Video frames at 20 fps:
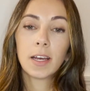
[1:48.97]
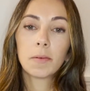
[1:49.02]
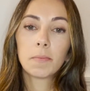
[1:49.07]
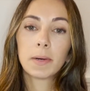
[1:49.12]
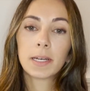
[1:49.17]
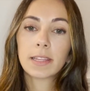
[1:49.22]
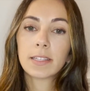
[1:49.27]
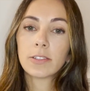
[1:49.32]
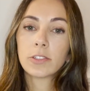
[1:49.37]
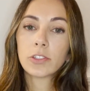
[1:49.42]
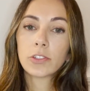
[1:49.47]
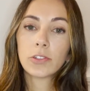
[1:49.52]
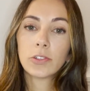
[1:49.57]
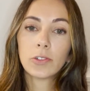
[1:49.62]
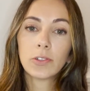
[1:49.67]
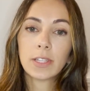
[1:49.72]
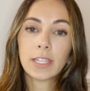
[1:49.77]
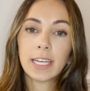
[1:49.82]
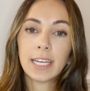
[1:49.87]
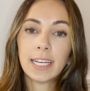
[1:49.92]
But the
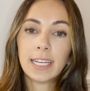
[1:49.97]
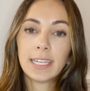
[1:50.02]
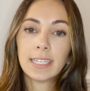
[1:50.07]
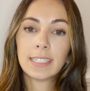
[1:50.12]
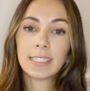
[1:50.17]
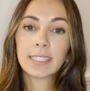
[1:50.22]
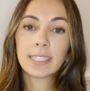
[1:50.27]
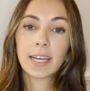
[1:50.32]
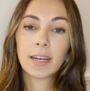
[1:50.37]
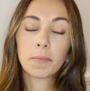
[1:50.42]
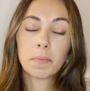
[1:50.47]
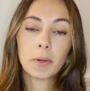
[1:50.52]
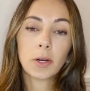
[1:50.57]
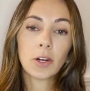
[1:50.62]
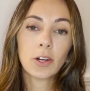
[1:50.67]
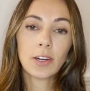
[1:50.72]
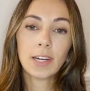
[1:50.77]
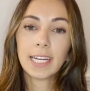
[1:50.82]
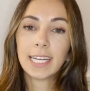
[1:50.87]
truth is, a purr